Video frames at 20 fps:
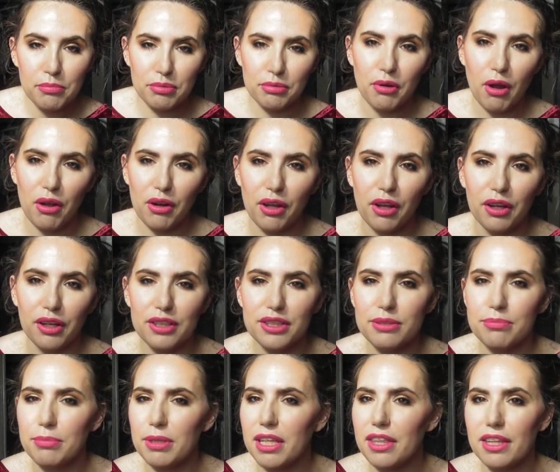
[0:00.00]

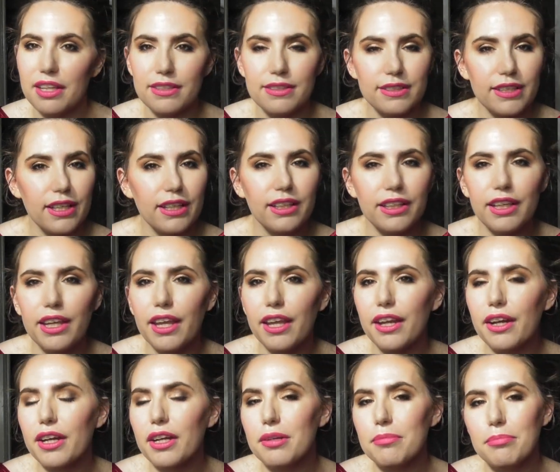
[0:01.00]
products, be they
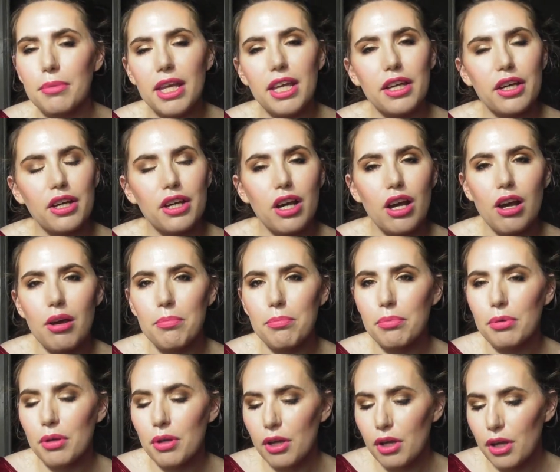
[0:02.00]
skincare,
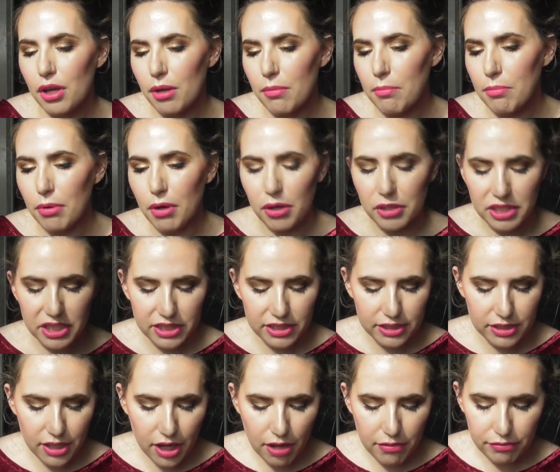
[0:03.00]
makeup, body
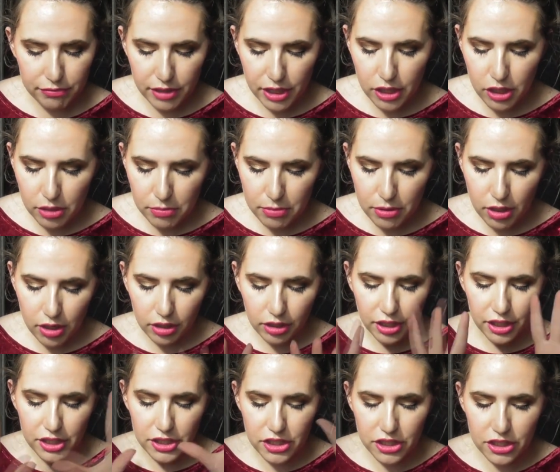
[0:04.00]
stuff, nail
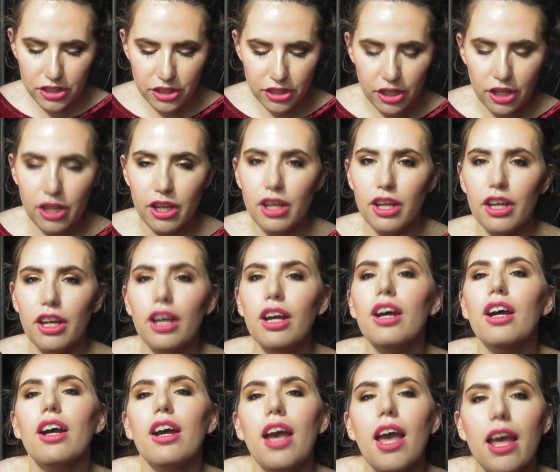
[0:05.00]
polish,
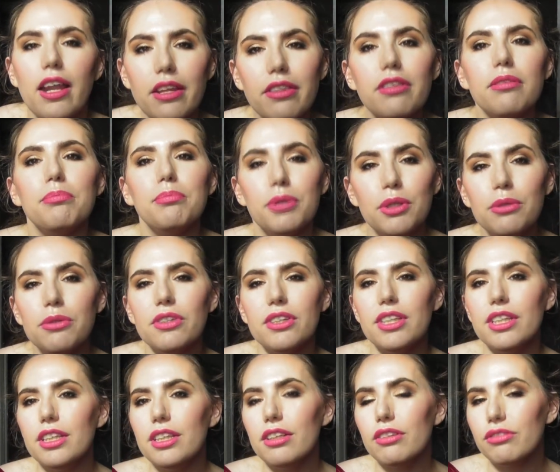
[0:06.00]
anything
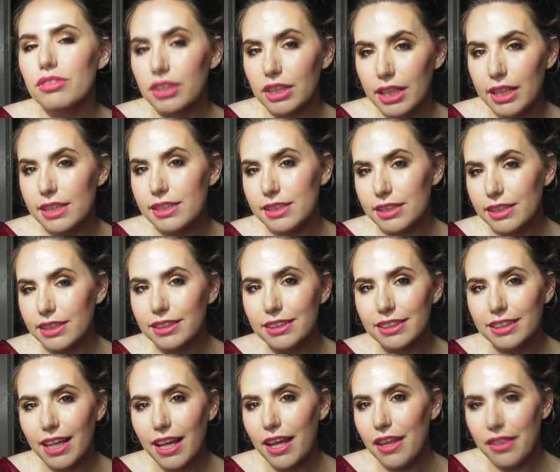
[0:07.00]
beauty
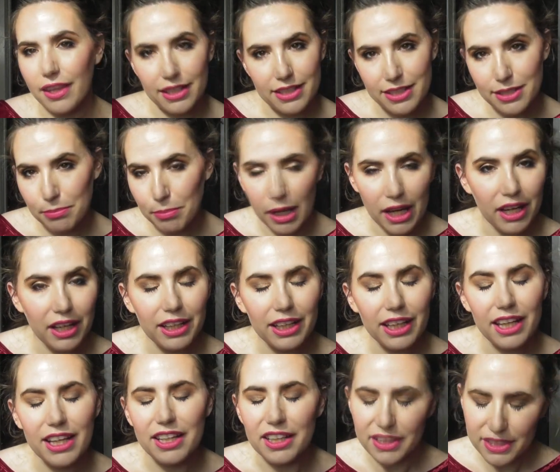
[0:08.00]
related that is pink
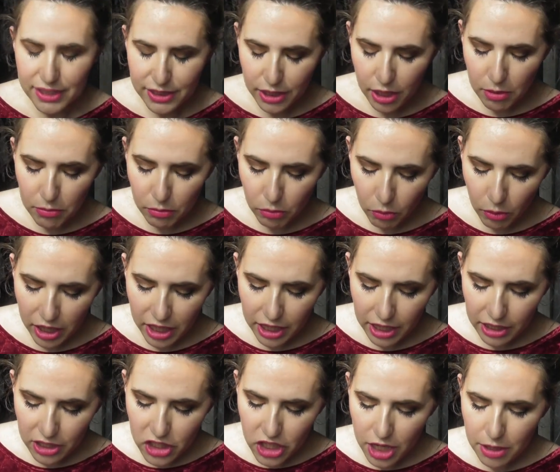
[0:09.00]
in some
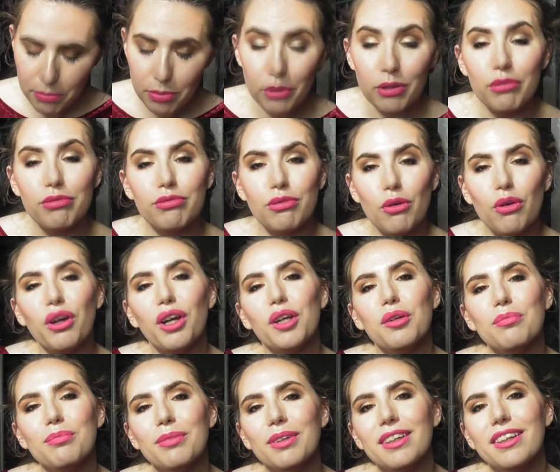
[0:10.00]
way, shape or
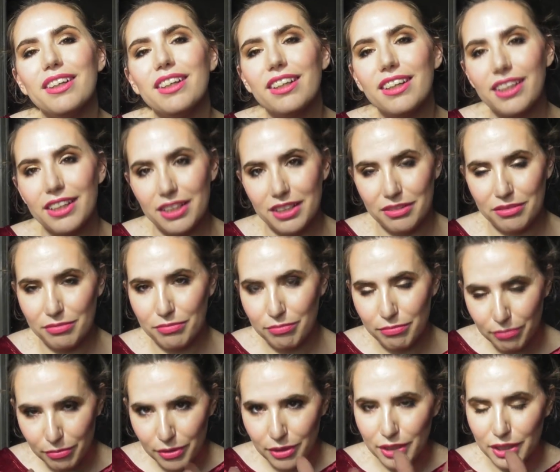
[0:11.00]
form can
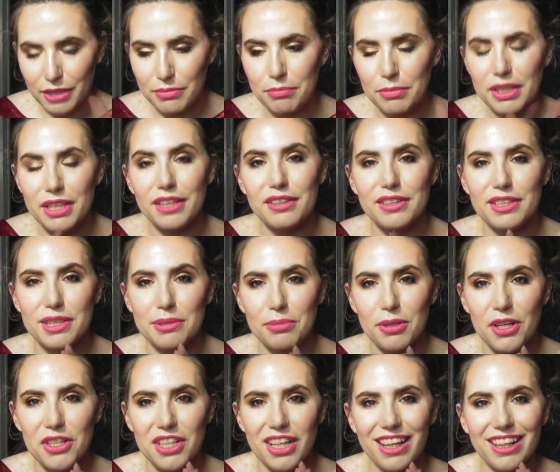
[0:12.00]
be in this
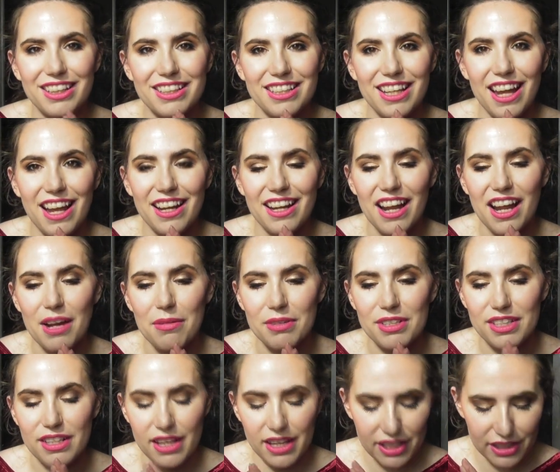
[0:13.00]
project. And I
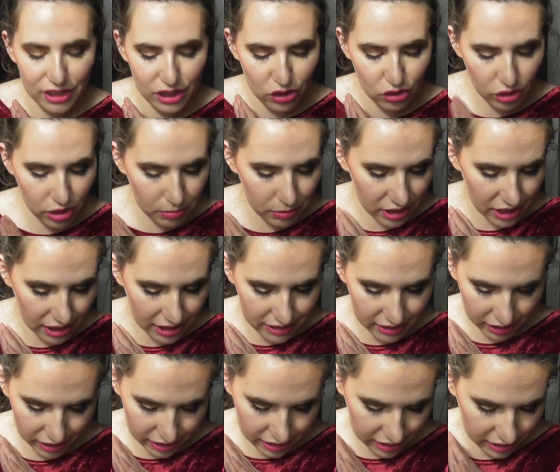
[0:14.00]
was extremely
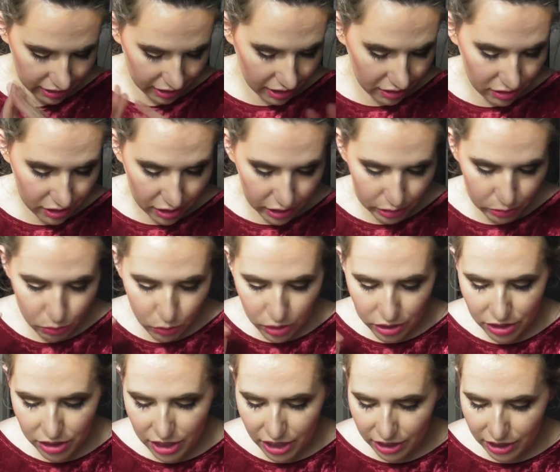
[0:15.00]
excited, and there is
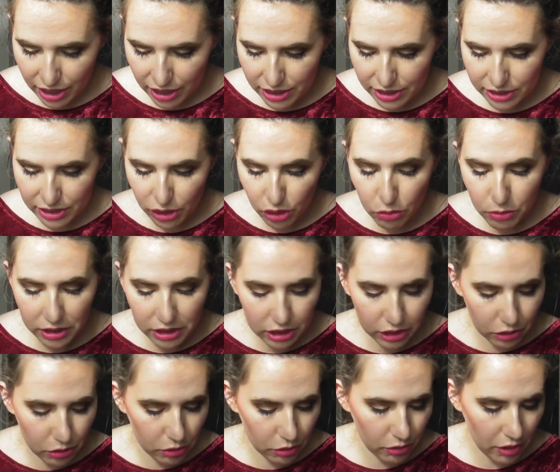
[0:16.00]
one thing that I need to
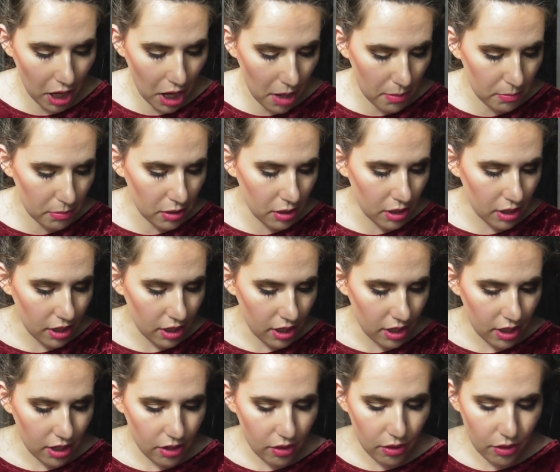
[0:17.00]
quickly go grab
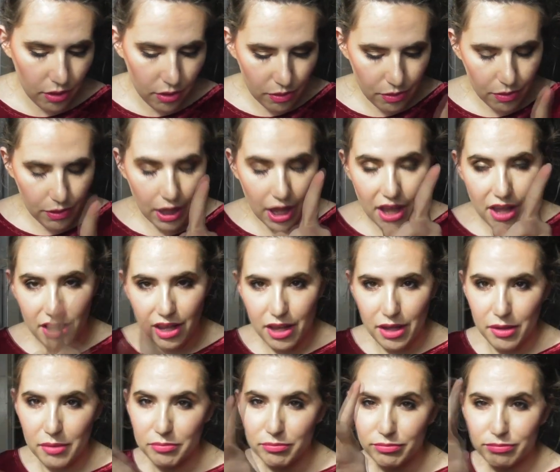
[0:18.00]
that,
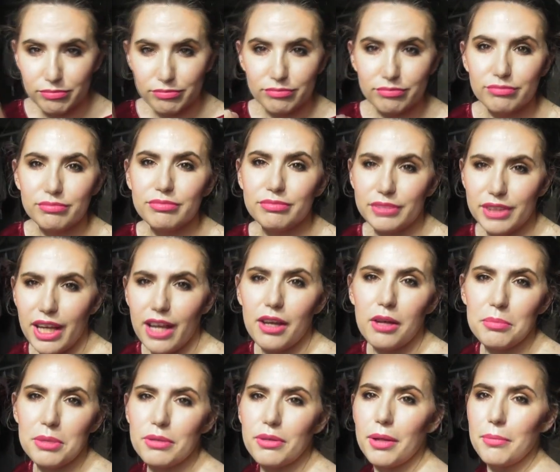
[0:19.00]

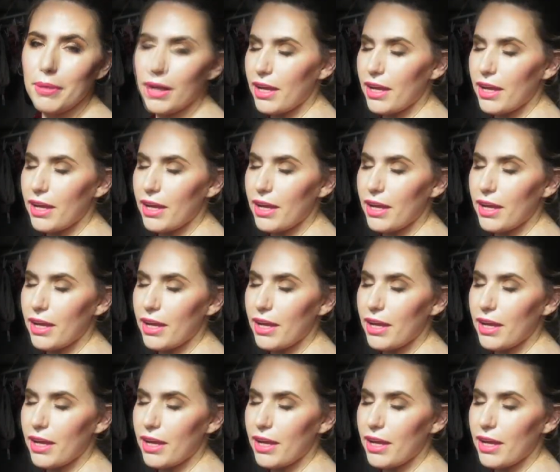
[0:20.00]
I'll be right